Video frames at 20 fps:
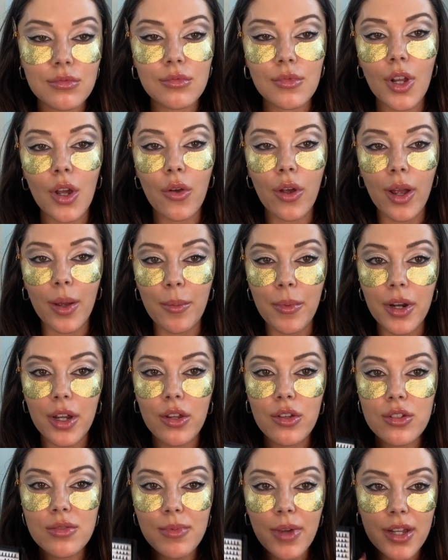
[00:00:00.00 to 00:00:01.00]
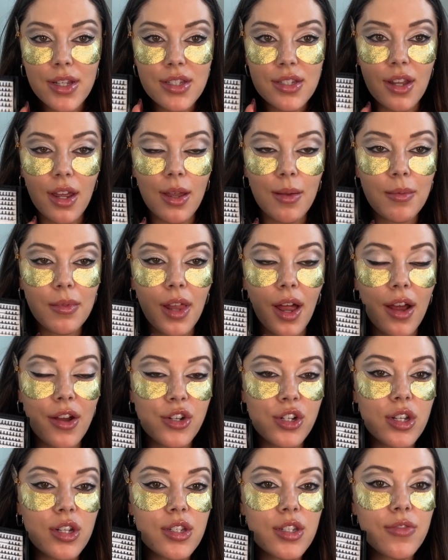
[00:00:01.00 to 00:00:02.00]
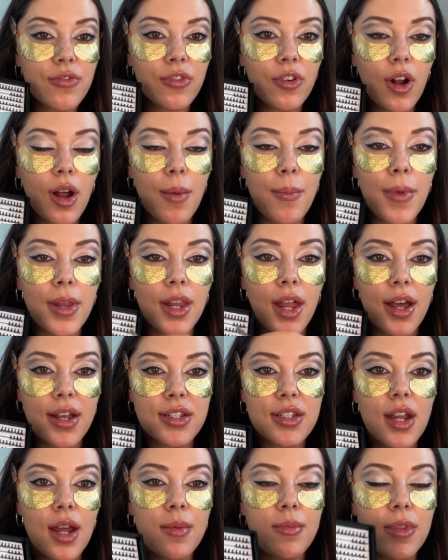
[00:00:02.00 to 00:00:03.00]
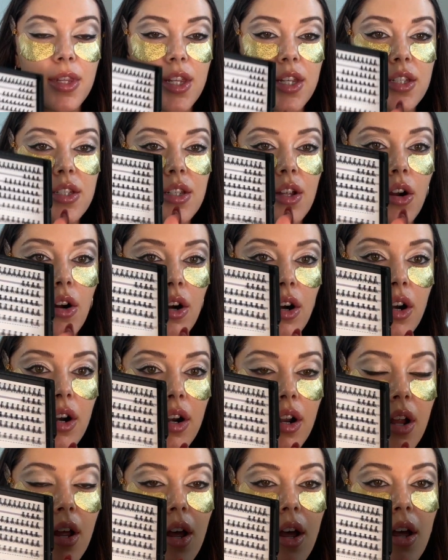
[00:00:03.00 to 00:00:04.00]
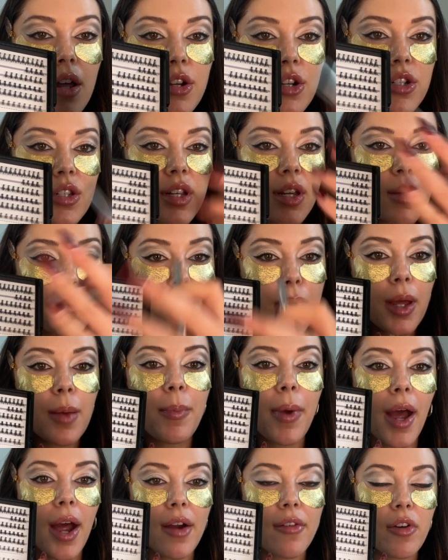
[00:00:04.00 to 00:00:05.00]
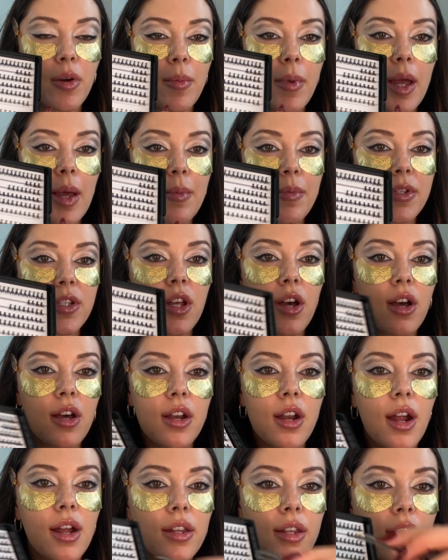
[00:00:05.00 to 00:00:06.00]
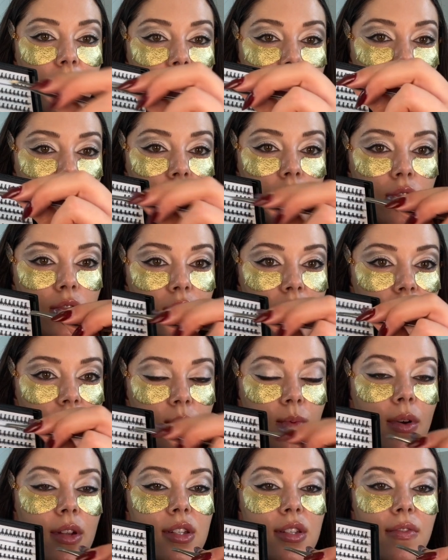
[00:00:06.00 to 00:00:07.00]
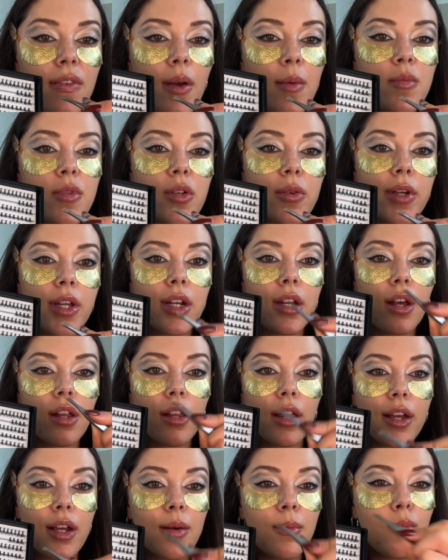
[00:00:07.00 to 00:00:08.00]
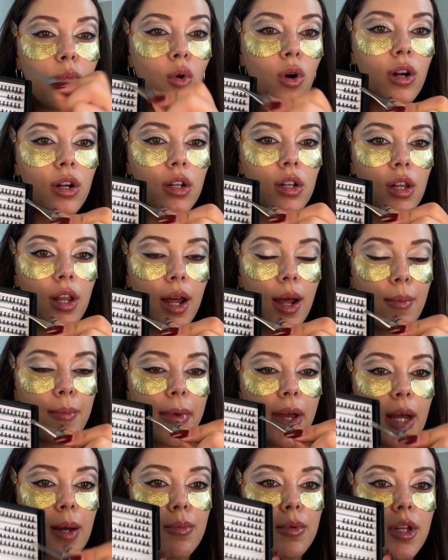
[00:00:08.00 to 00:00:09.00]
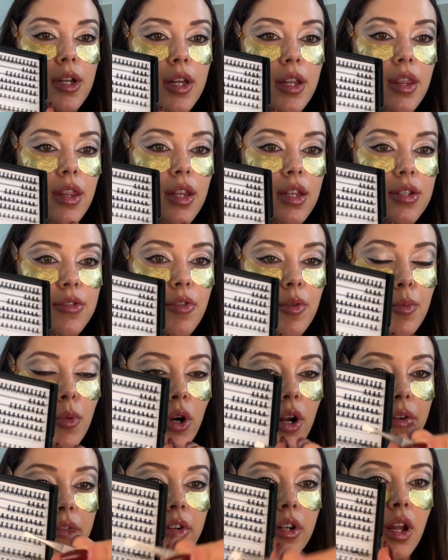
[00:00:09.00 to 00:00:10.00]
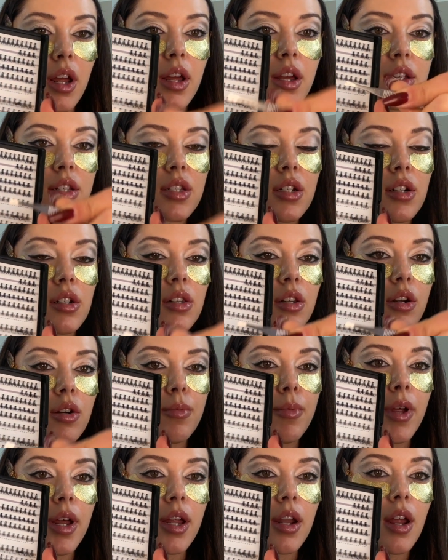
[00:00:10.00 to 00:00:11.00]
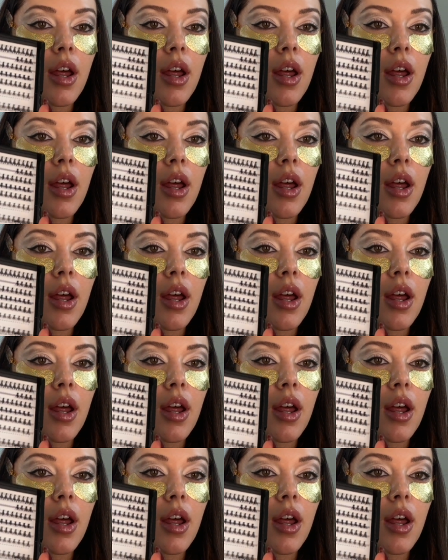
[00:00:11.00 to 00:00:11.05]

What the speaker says: Okay, I'm gonna use my same lashes from last time. These are just like a big pack from Amazon. I like to use these ones if I'm doing like a more glam makeup look, and these for more everyday because they're a little bit